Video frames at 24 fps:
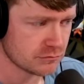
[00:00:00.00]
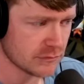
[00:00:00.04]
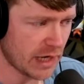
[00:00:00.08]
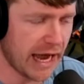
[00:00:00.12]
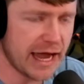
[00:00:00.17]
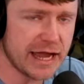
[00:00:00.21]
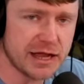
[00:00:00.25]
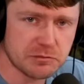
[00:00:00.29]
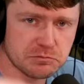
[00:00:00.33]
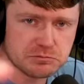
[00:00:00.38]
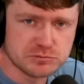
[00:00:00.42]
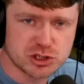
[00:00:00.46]

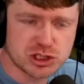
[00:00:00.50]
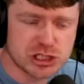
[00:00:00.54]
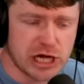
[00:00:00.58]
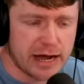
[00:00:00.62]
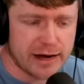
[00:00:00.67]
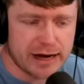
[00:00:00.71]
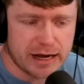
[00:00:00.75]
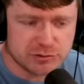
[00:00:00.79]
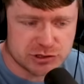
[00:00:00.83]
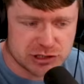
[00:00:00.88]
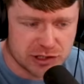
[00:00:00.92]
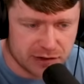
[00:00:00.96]
Hey,
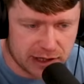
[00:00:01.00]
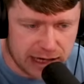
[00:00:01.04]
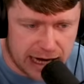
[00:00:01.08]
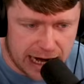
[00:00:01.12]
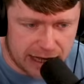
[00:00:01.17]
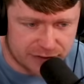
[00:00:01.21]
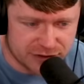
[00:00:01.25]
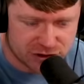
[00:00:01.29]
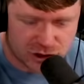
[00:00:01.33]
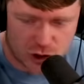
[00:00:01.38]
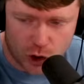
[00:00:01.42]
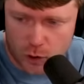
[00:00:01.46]
shout out to the
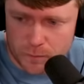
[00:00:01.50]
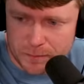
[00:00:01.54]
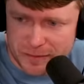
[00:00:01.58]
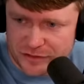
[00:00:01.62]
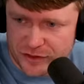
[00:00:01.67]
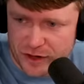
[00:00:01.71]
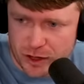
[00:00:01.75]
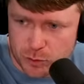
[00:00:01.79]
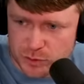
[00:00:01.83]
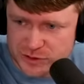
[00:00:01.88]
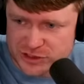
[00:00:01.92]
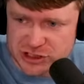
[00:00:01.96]
guy that told me
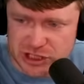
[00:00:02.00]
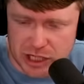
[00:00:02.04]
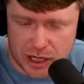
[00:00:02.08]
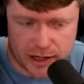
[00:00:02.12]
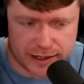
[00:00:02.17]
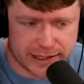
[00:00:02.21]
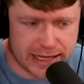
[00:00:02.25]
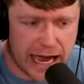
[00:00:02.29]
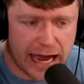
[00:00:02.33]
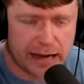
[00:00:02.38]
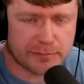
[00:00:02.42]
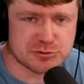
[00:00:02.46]
there was
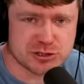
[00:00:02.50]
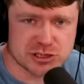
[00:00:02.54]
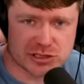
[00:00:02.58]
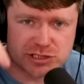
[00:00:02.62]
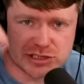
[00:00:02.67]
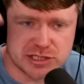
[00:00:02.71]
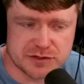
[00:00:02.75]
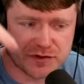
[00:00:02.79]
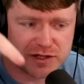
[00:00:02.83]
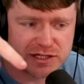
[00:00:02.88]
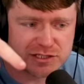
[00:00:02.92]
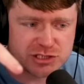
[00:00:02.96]

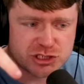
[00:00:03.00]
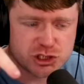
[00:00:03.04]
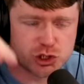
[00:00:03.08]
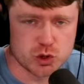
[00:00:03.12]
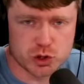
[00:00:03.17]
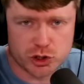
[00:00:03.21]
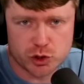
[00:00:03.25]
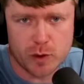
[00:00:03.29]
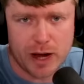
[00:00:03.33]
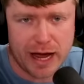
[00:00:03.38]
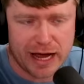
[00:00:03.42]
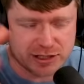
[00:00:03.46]
captions in this.
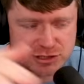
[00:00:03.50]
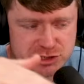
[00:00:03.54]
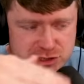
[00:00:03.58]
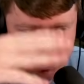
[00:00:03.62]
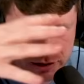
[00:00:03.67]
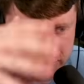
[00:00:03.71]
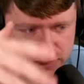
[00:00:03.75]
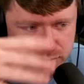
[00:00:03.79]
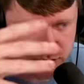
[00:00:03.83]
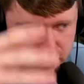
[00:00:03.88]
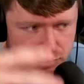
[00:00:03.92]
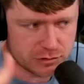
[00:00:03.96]
You
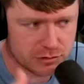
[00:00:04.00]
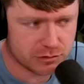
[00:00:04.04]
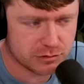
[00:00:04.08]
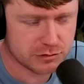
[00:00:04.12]
actually...